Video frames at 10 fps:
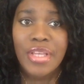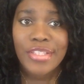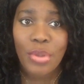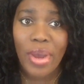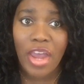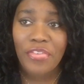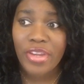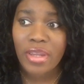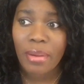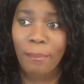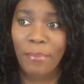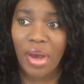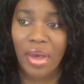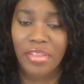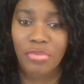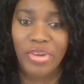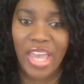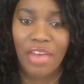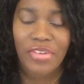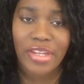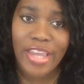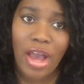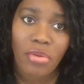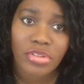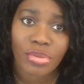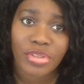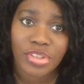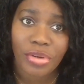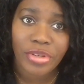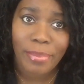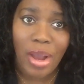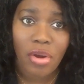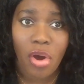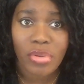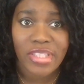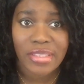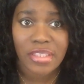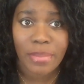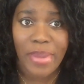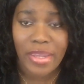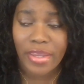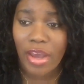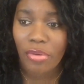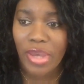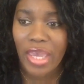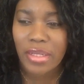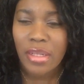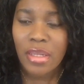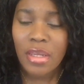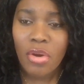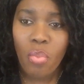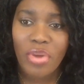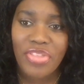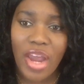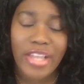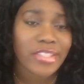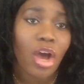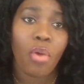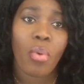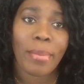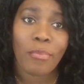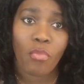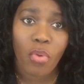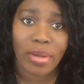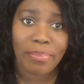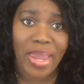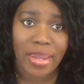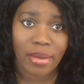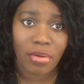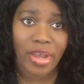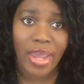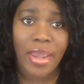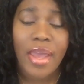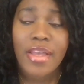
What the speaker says: So every month we have an account. So a certain amount goes into the bank account, and it's all one bank. Okay.